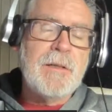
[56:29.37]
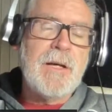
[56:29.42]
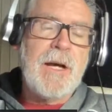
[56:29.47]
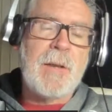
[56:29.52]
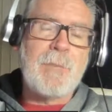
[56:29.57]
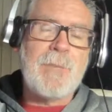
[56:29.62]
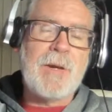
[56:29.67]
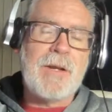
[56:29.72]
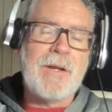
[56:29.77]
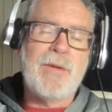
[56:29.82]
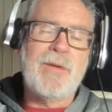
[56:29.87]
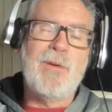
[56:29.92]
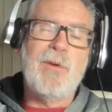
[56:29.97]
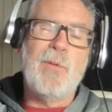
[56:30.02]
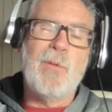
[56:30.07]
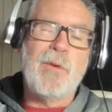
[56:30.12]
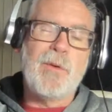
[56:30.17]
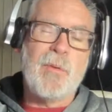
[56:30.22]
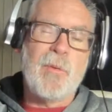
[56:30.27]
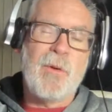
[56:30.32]
I'm not going to do
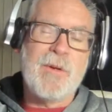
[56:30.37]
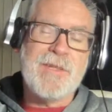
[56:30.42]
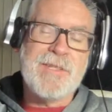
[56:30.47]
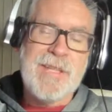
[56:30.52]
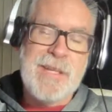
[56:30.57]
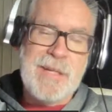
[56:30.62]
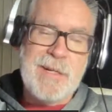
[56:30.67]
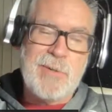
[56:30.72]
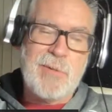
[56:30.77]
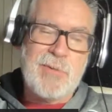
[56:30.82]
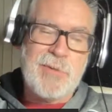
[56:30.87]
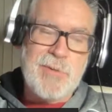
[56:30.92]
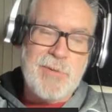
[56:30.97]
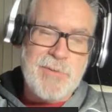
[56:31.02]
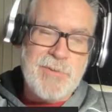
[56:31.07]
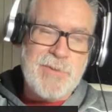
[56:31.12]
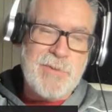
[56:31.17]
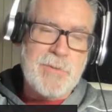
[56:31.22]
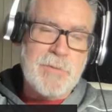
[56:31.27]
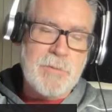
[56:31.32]
one-to-one tank
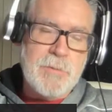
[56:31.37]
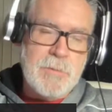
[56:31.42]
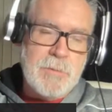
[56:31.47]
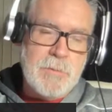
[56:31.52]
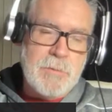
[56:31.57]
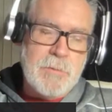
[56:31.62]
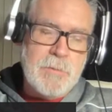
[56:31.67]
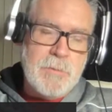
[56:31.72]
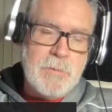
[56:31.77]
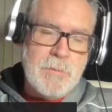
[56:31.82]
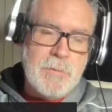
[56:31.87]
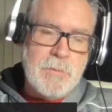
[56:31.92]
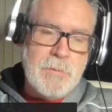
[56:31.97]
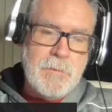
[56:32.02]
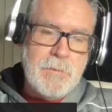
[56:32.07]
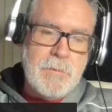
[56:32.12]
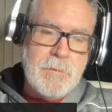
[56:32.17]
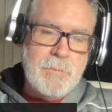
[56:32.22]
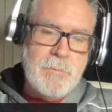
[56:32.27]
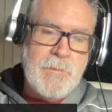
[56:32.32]
crews
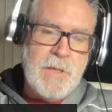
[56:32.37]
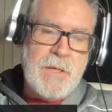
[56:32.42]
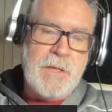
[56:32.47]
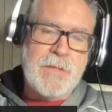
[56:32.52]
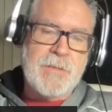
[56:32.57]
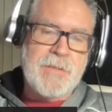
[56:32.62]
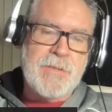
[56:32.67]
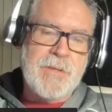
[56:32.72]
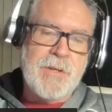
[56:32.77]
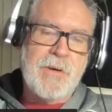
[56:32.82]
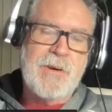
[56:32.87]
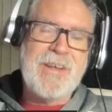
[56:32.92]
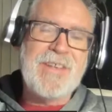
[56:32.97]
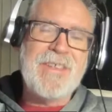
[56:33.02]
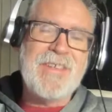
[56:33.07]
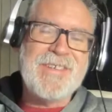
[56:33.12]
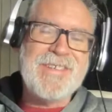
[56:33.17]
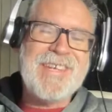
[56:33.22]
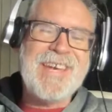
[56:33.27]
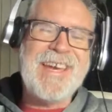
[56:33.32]
because they're in
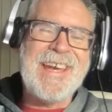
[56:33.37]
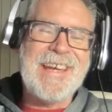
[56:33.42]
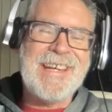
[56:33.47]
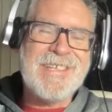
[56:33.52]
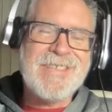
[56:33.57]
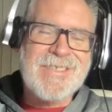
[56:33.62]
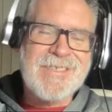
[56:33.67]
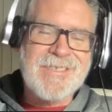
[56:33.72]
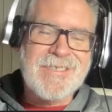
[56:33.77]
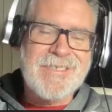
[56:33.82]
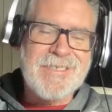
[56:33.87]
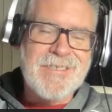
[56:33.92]
the tanks.